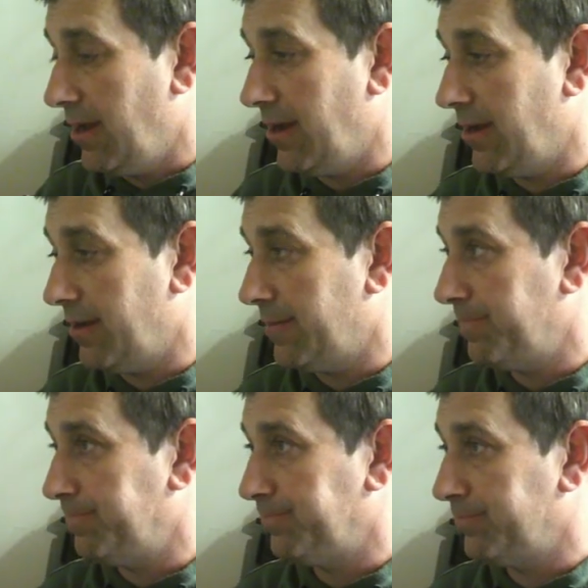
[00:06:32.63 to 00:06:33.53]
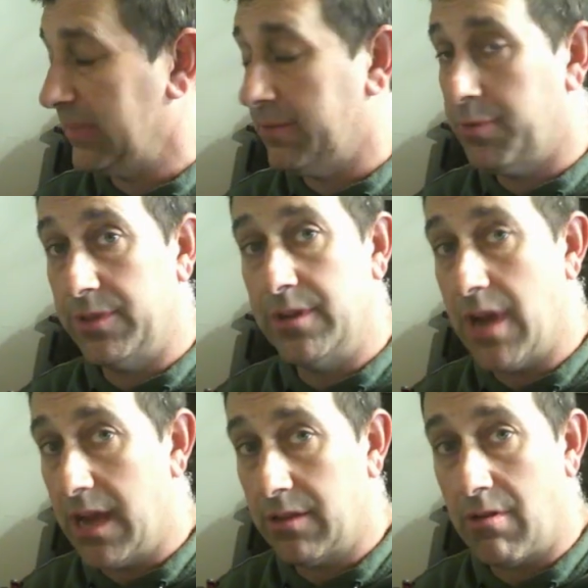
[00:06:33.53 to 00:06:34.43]
You put the
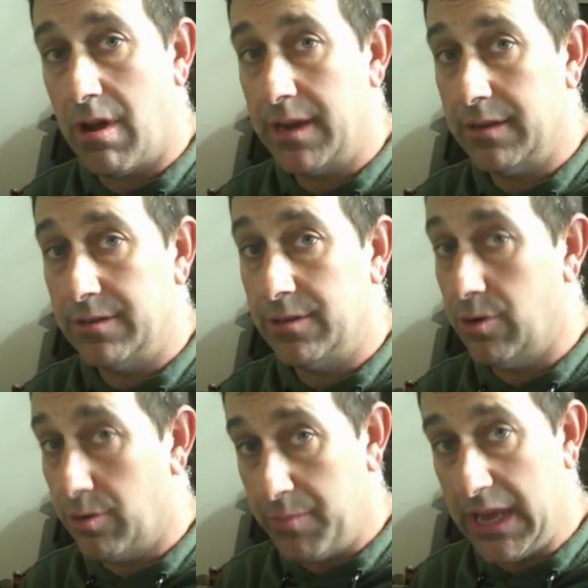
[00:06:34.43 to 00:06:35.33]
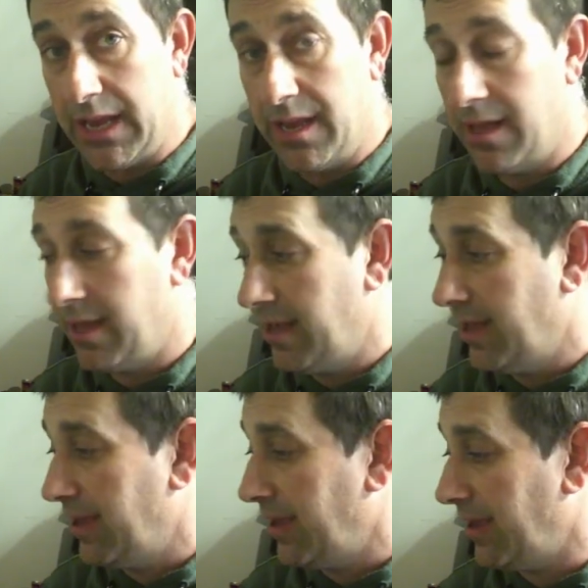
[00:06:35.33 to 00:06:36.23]
dialer on it, you go to bed,
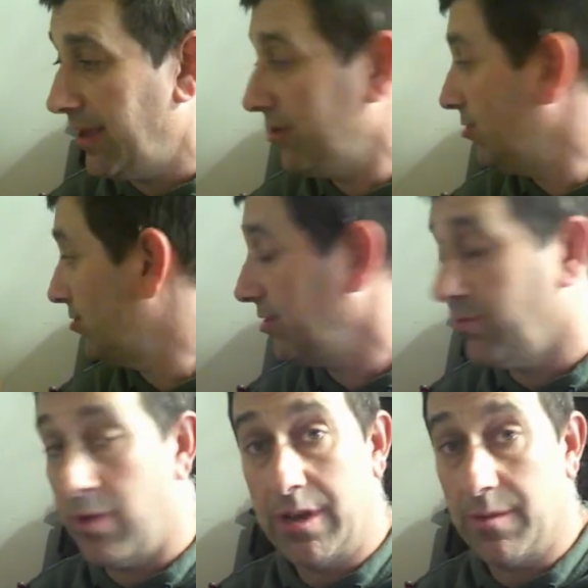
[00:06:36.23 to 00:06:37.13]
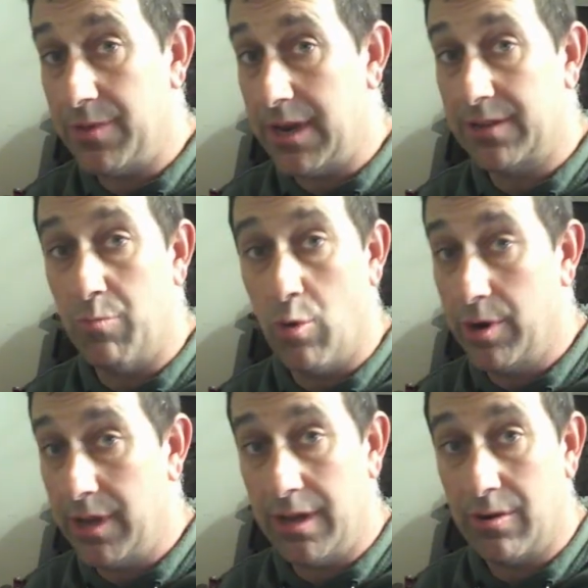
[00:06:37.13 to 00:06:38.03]
and usually you wake up the next
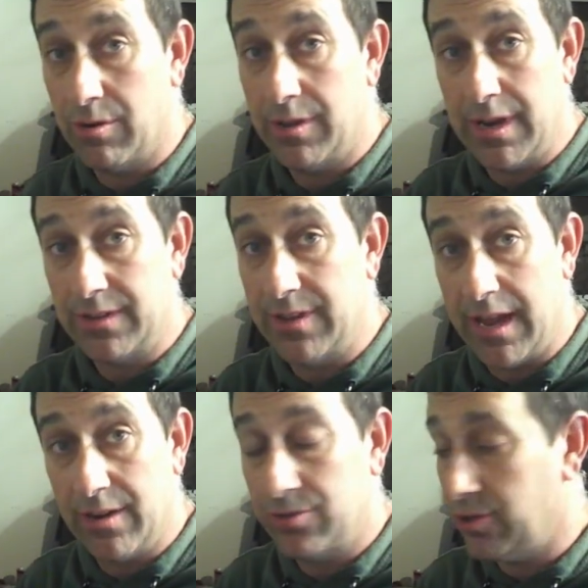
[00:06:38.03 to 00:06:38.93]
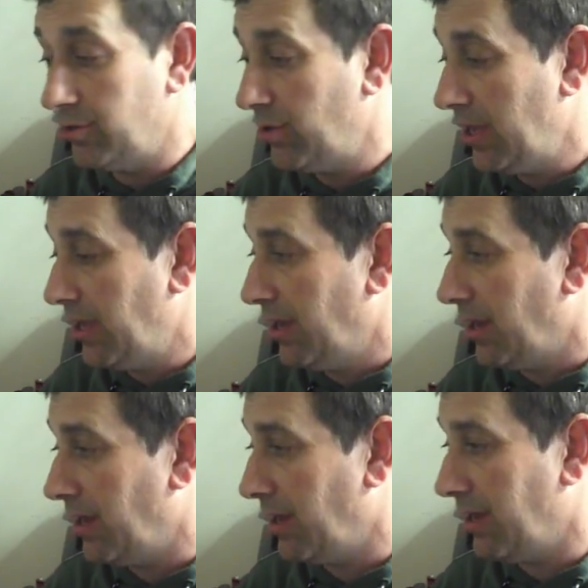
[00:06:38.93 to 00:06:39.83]
morning or the next day or two,
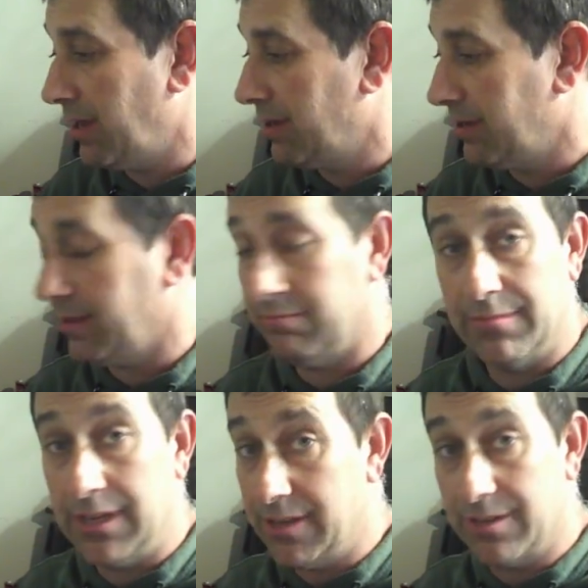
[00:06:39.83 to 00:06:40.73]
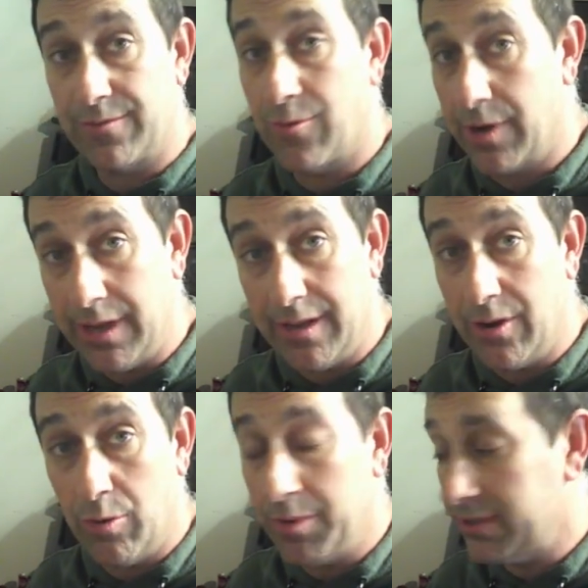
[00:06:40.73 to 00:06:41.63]
it does it for you. It
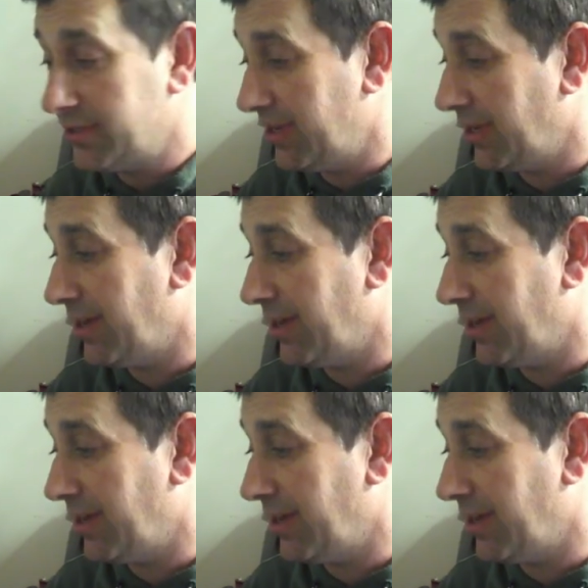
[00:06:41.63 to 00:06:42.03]
opens.